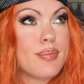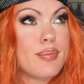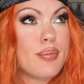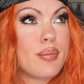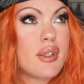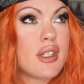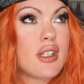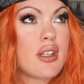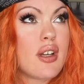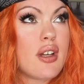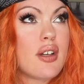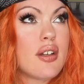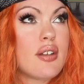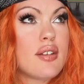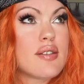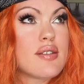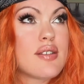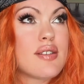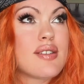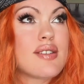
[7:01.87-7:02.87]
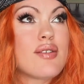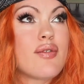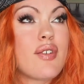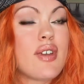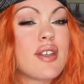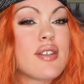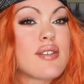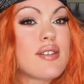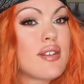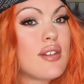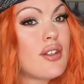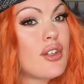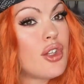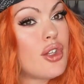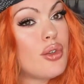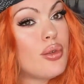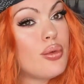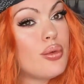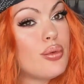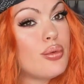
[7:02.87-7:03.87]
because let's face it,
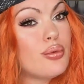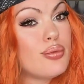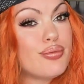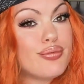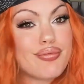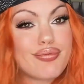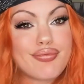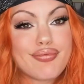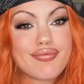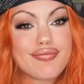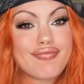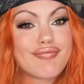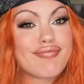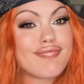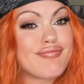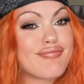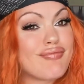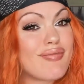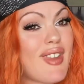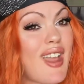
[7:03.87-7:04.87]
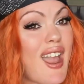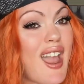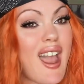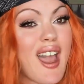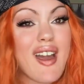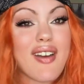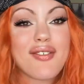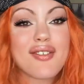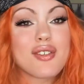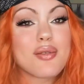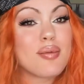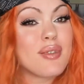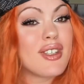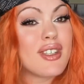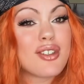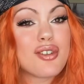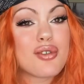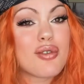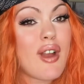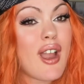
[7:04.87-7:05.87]
you have to be
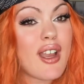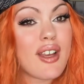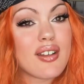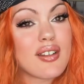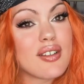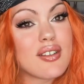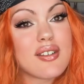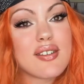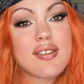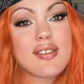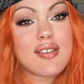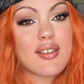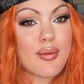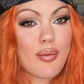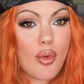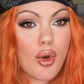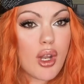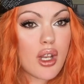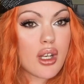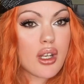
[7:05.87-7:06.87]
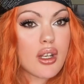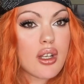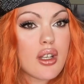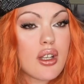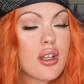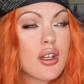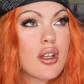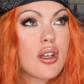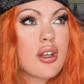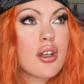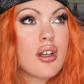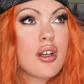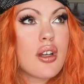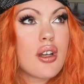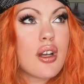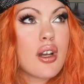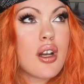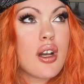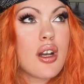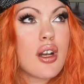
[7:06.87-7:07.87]
attracted to someone
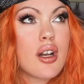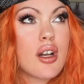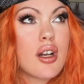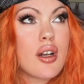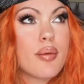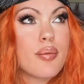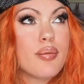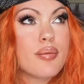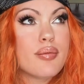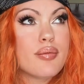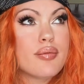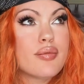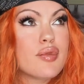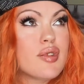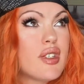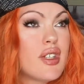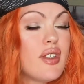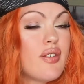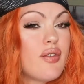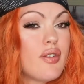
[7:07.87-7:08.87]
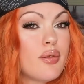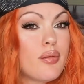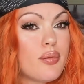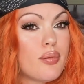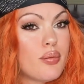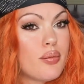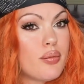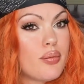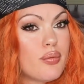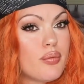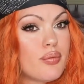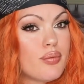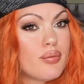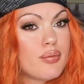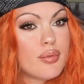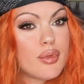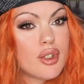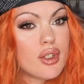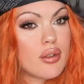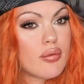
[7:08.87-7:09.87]
to even
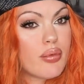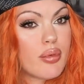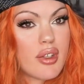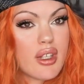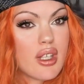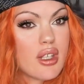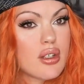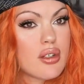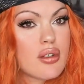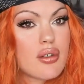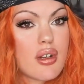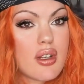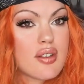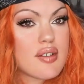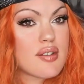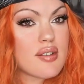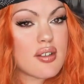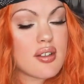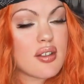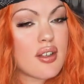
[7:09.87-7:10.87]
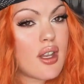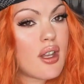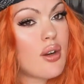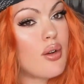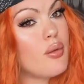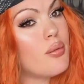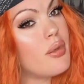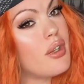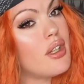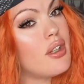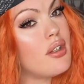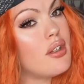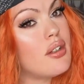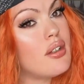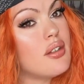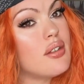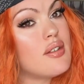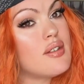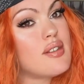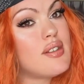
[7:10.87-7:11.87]
be interested. I don't mean
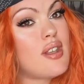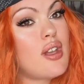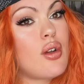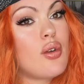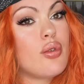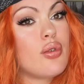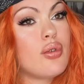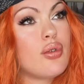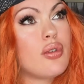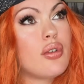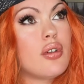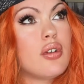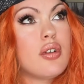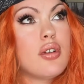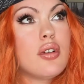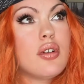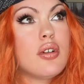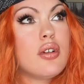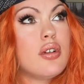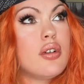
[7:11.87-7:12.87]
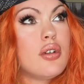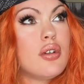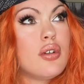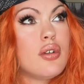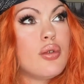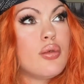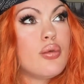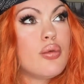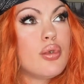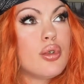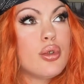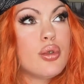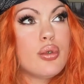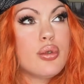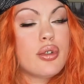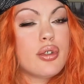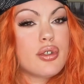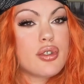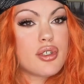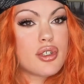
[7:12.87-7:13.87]
to sound
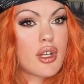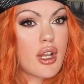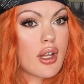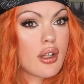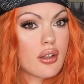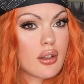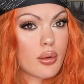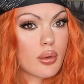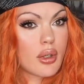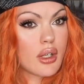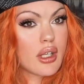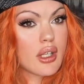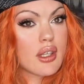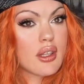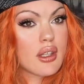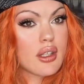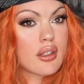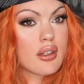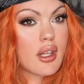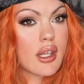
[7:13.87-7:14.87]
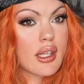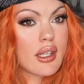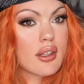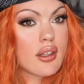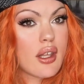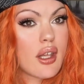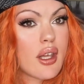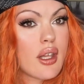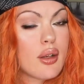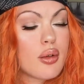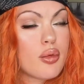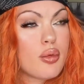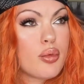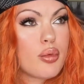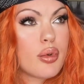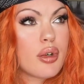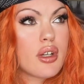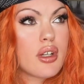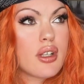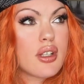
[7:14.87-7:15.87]
rude or shallow or anything like that,
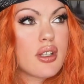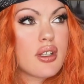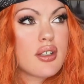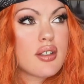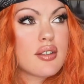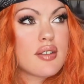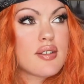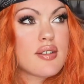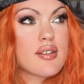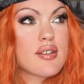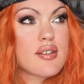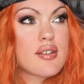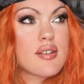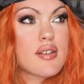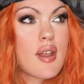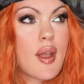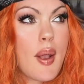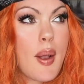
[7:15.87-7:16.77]
but it's,